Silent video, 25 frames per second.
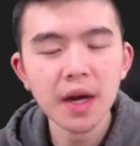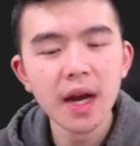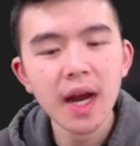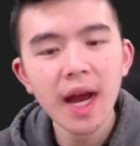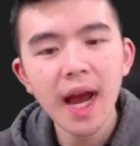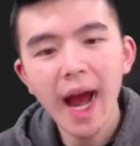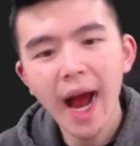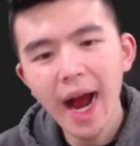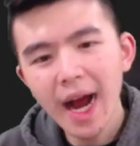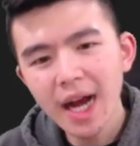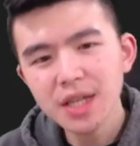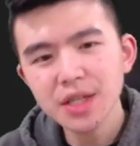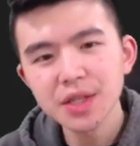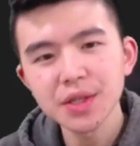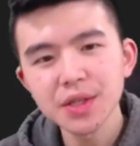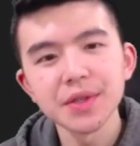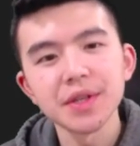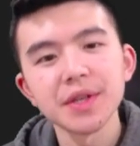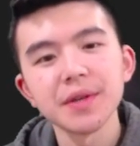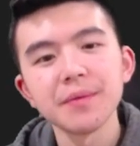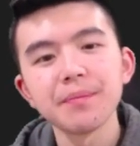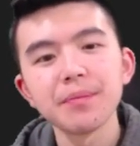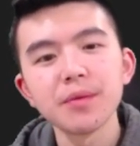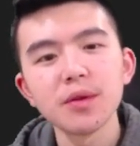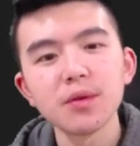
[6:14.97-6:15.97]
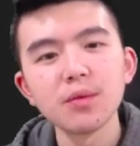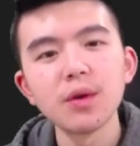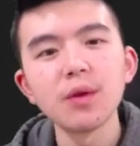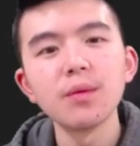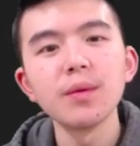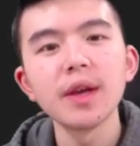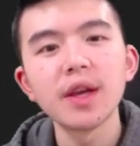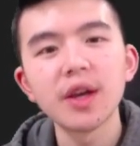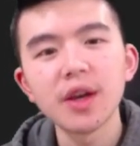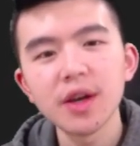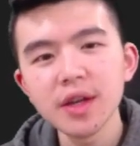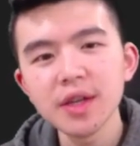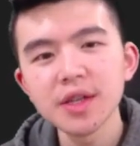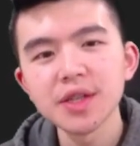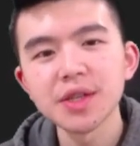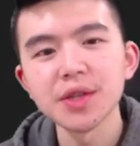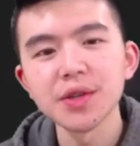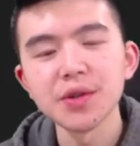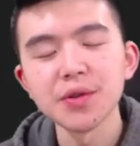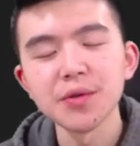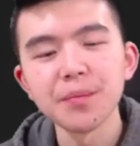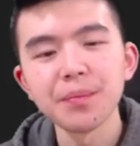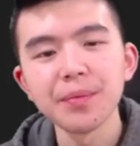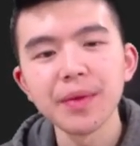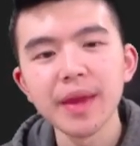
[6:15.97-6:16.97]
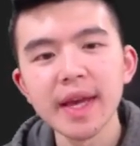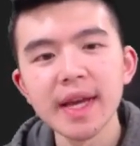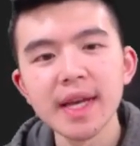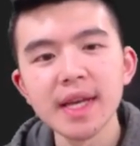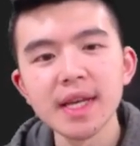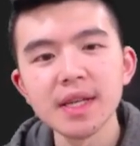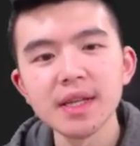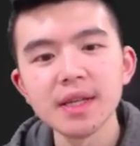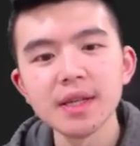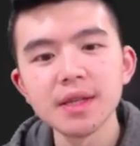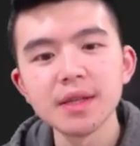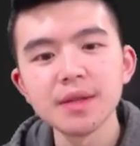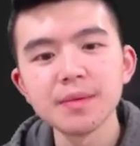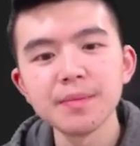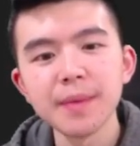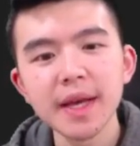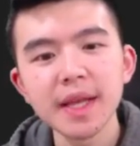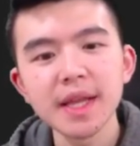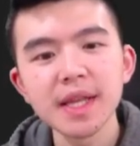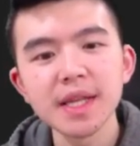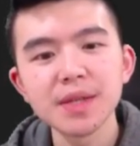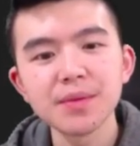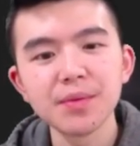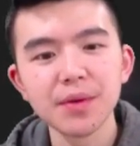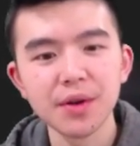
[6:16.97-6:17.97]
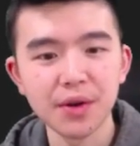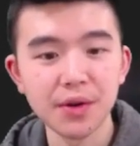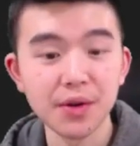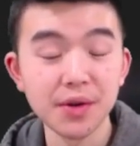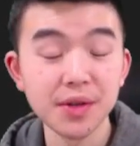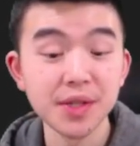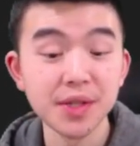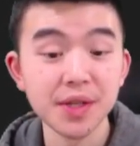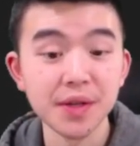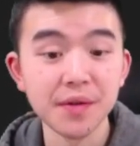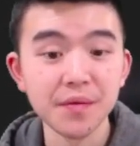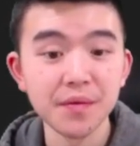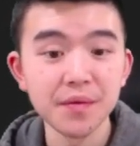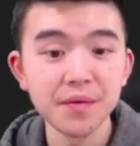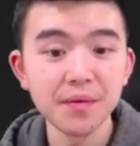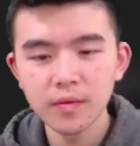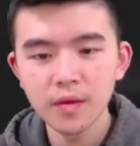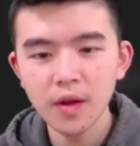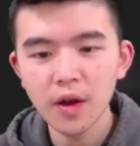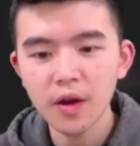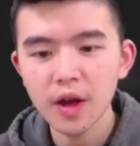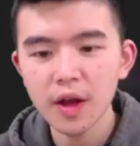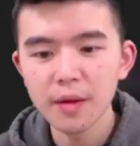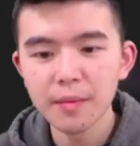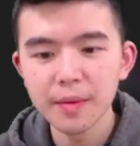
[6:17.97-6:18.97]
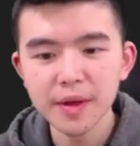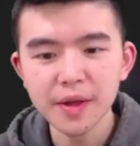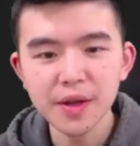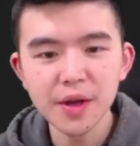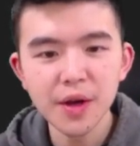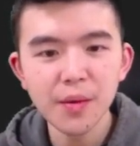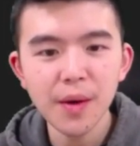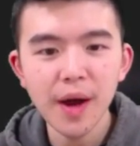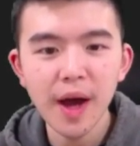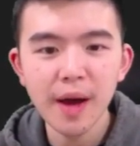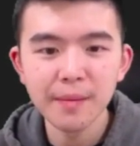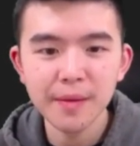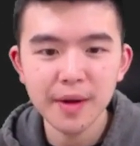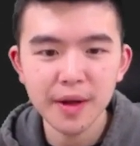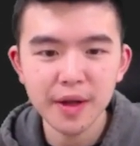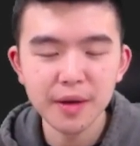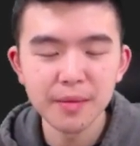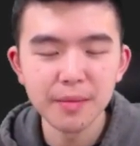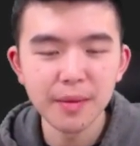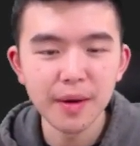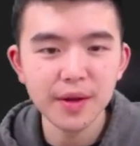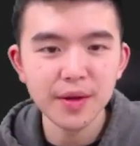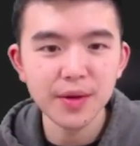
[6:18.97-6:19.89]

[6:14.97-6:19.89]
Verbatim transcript: Actually, what we could do is make this recursive. Okay, but you know what? I'm not going to bother